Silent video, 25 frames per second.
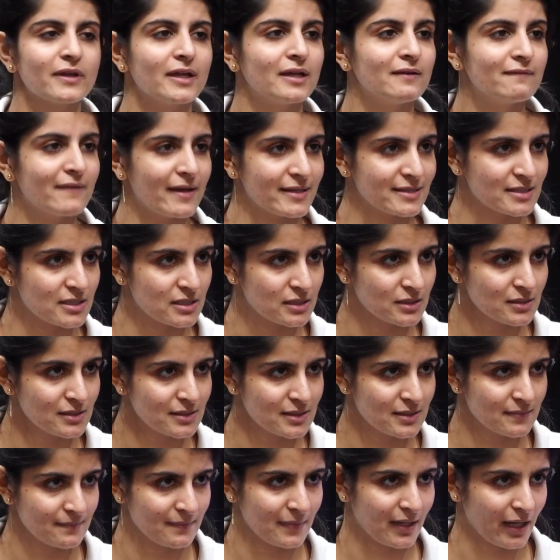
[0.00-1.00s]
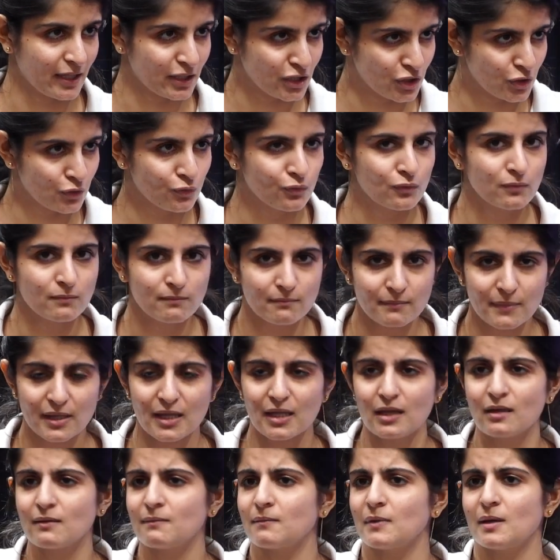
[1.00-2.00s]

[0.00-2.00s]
investors like you, me,